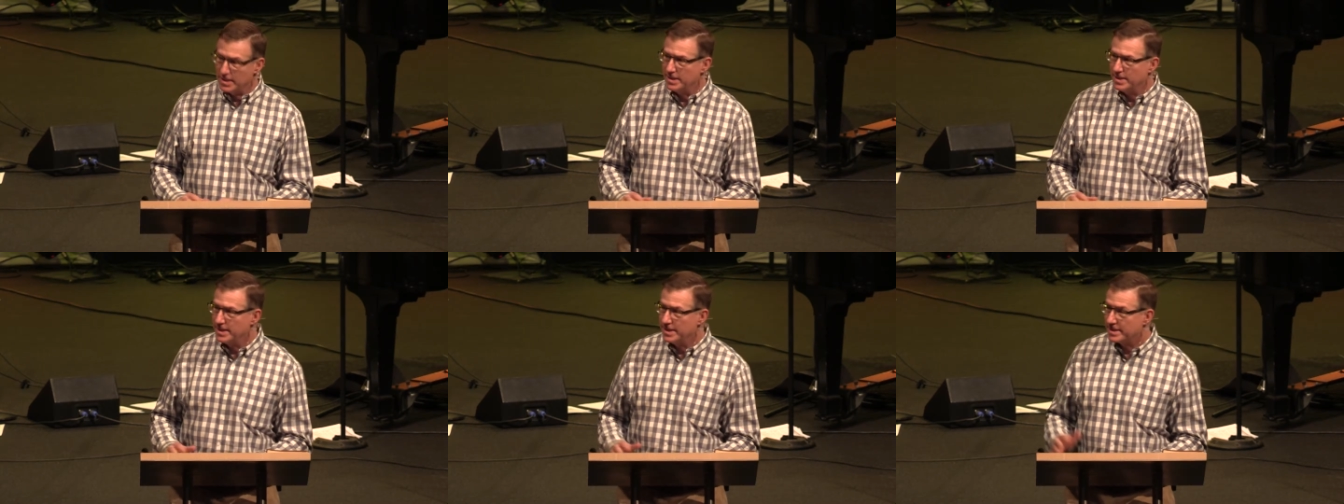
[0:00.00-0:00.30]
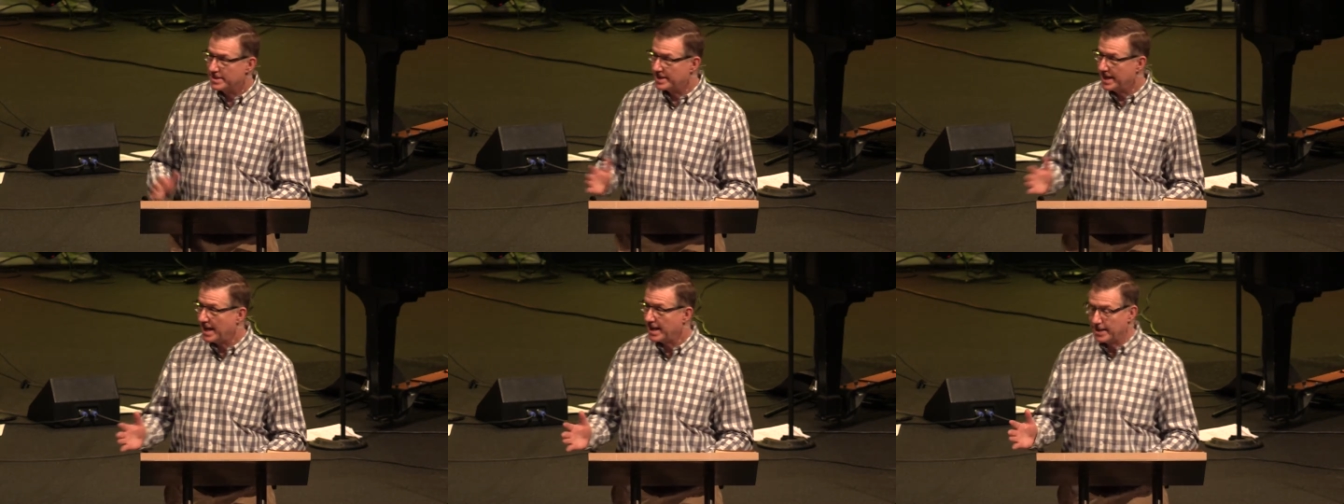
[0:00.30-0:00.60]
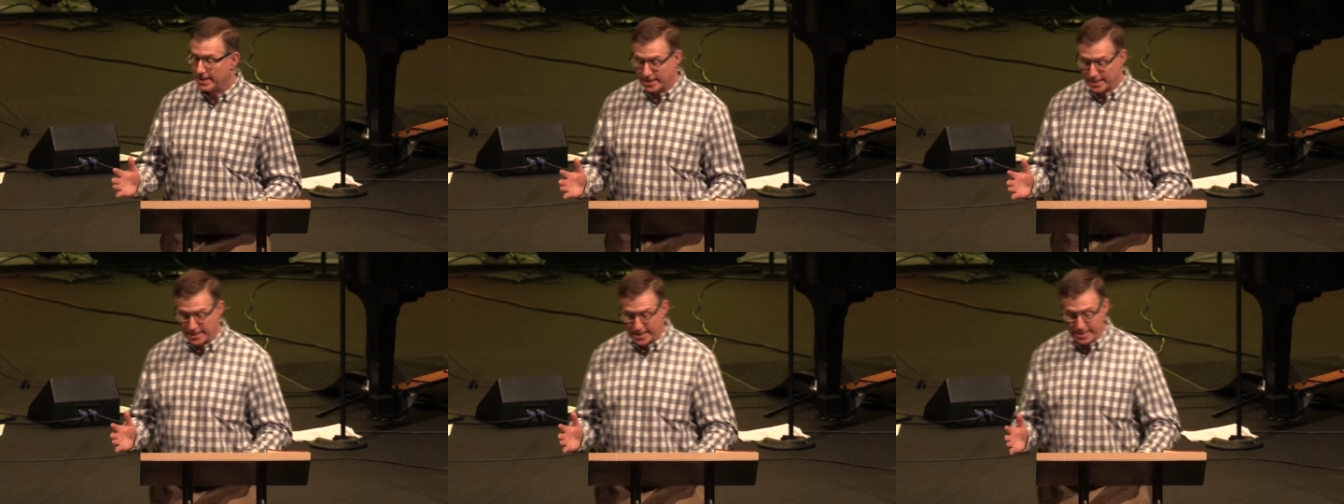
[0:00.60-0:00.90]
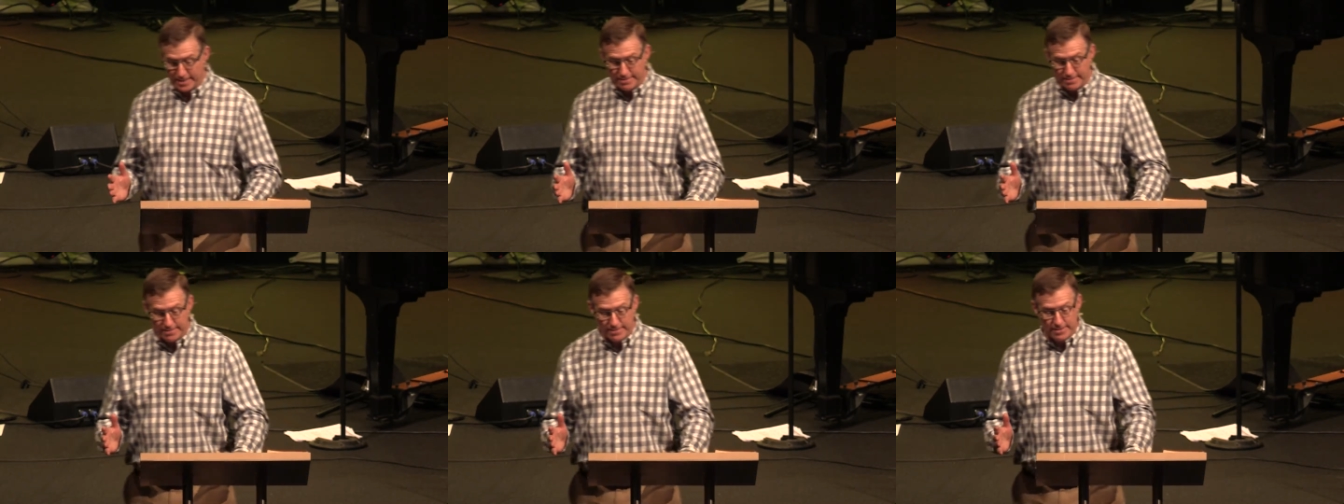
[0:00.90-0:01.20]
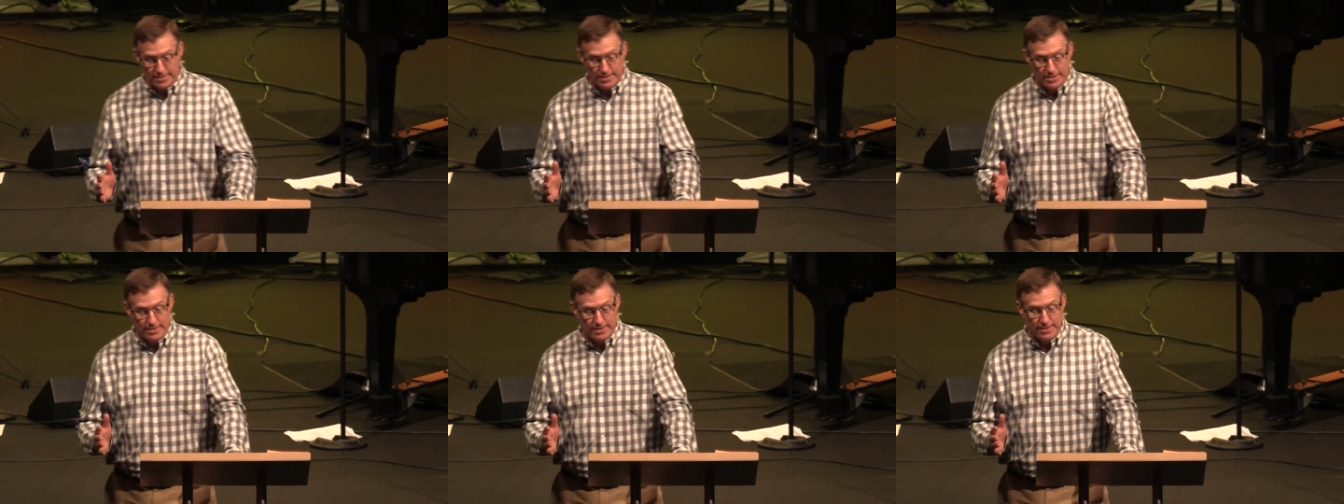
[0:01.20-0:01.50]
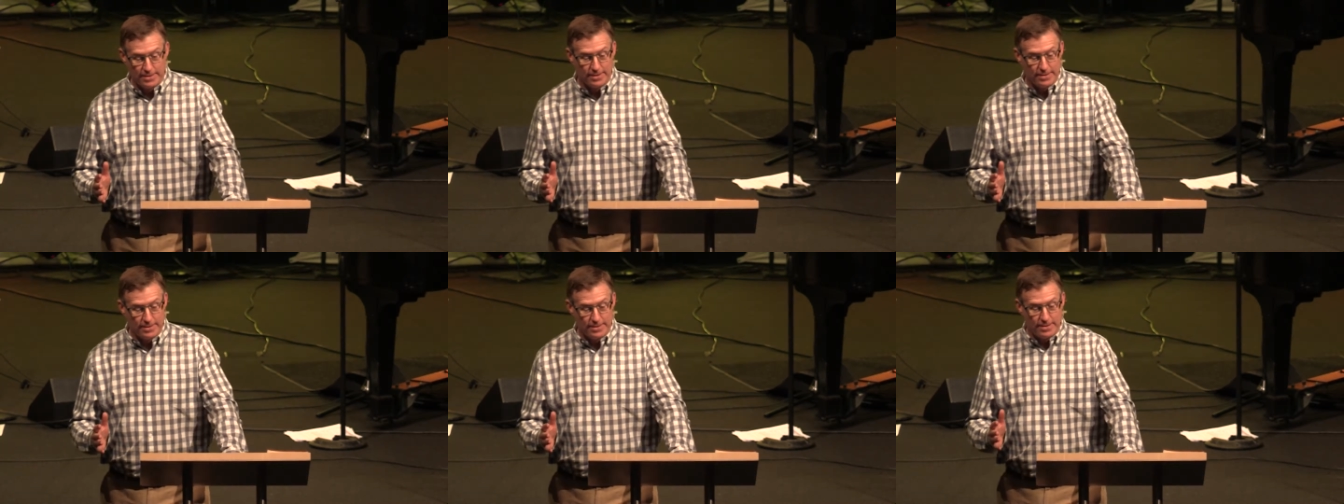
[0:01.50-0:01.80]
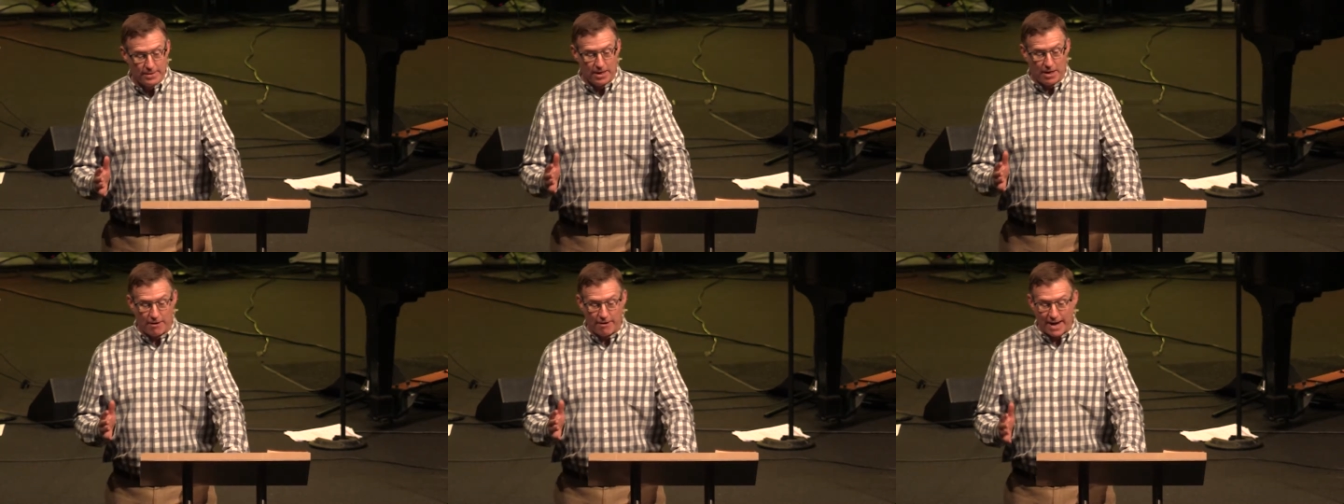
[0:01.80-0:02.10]
Secondly,
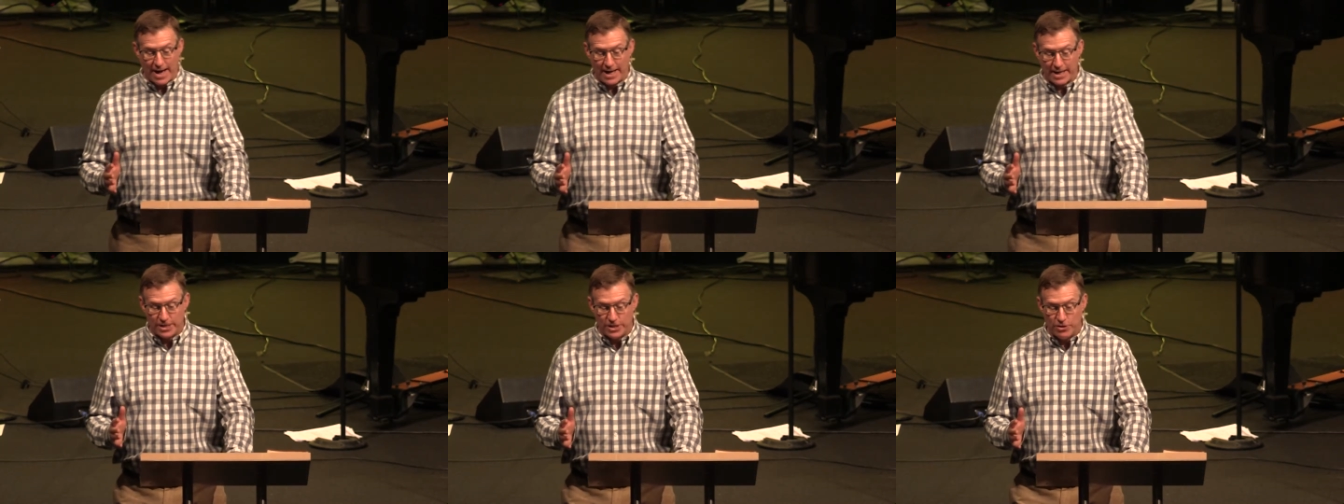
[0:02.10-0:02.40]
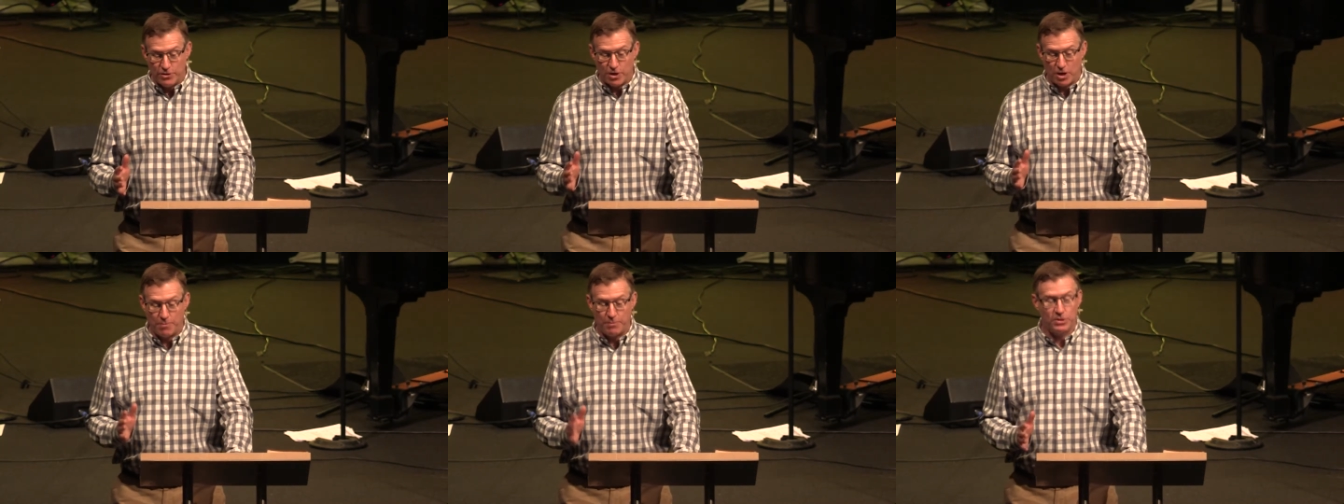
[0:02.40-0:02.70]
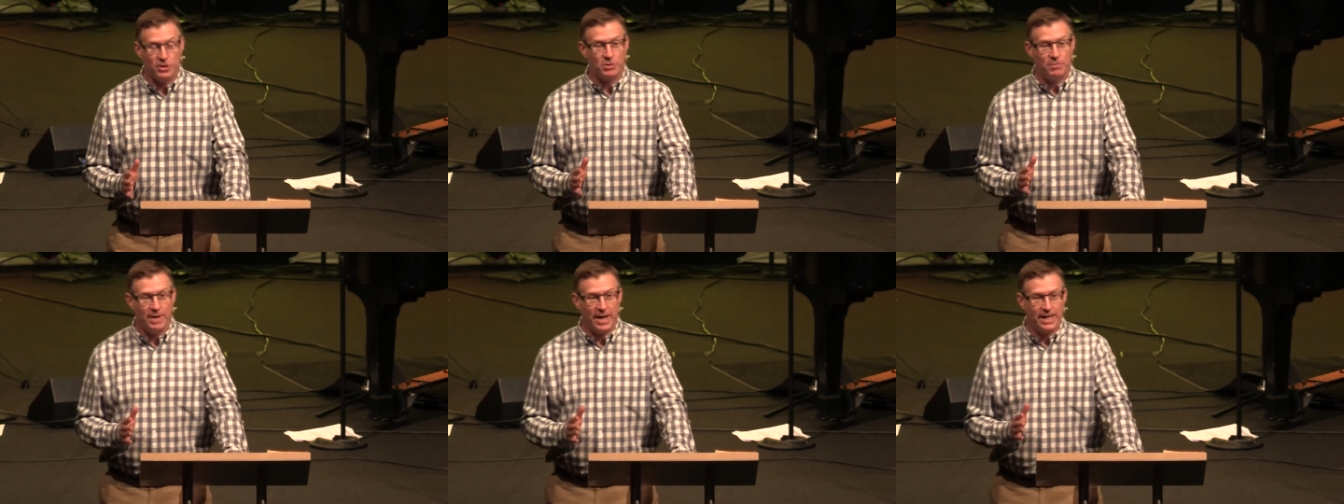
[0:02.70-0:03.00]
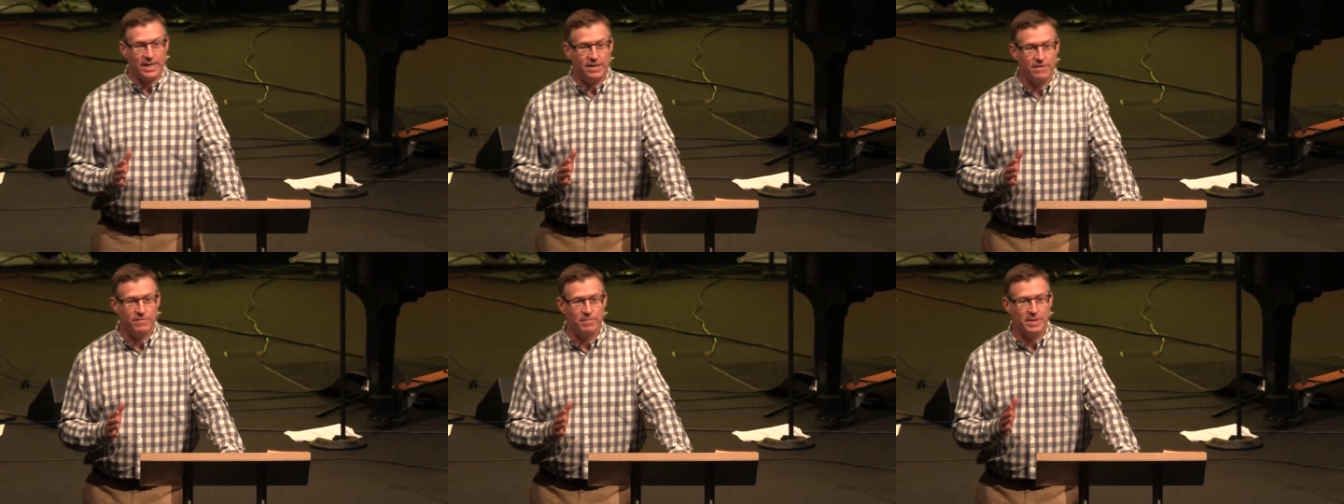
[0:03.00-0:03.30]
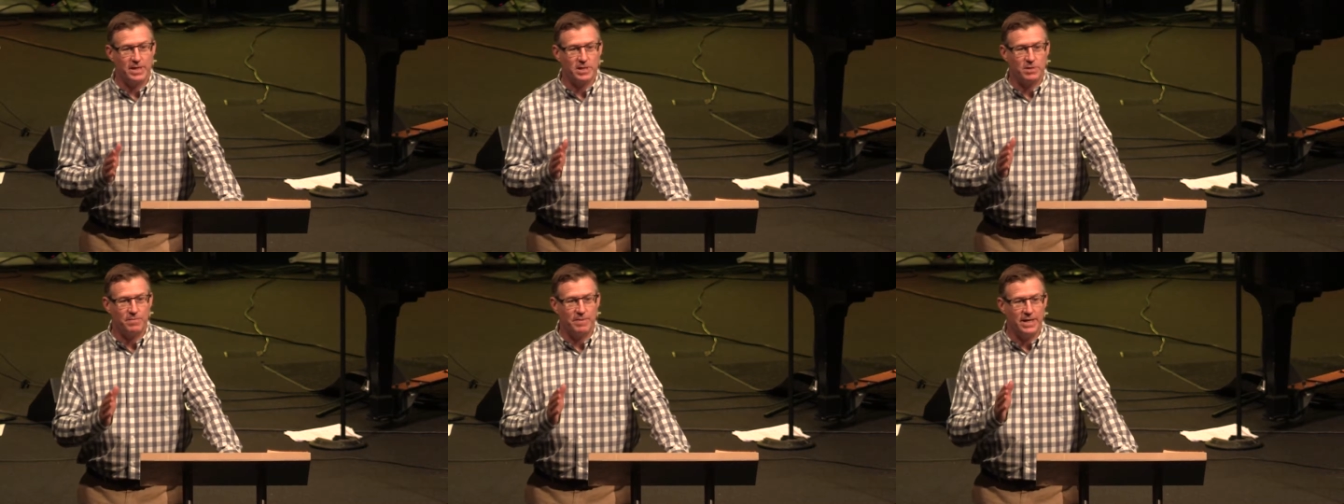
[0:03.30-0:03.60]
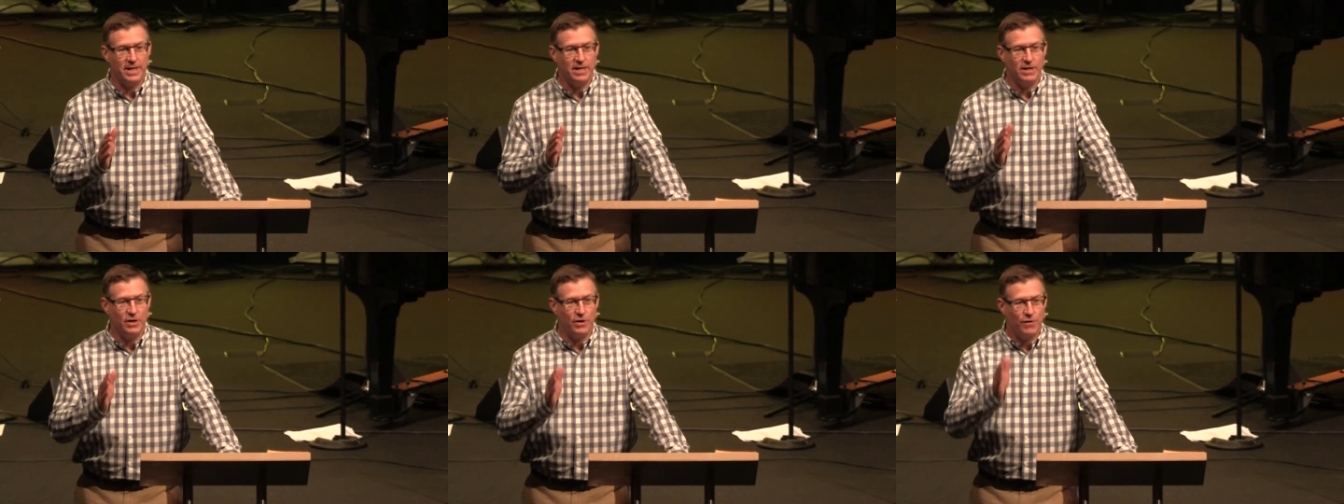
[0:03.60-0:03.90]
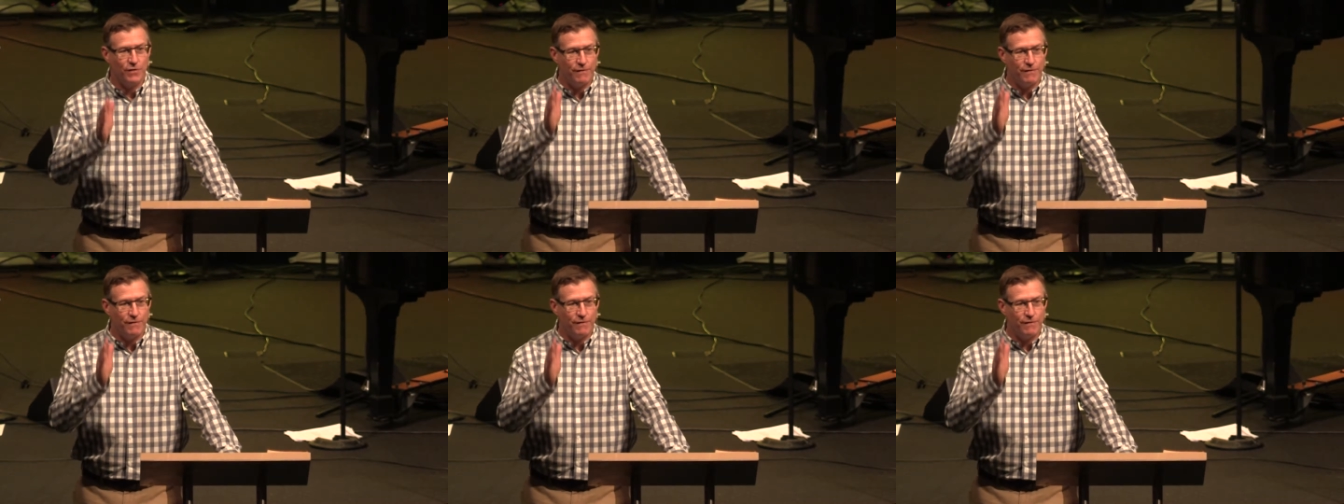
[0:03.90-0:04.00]
our attitude, our perspective must be